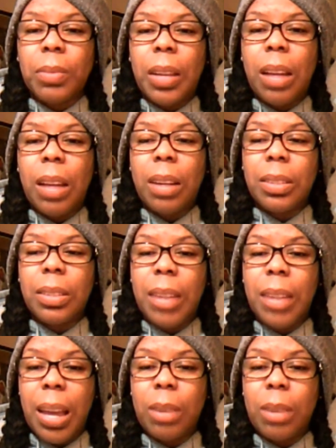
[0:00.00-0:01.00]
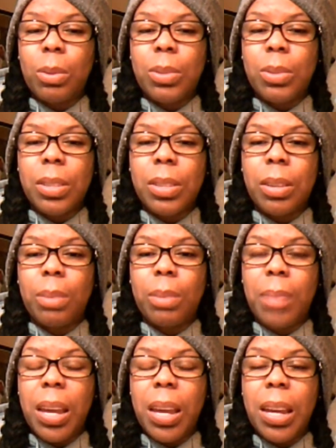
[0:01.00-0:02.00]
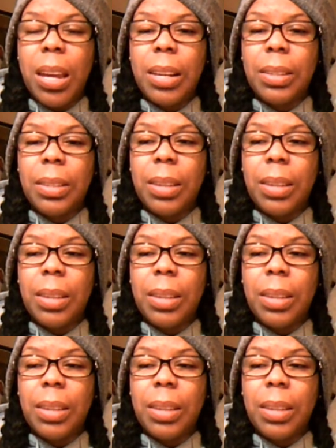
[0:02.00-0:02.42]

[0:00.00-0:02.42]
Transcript: a lot of the candles that are made,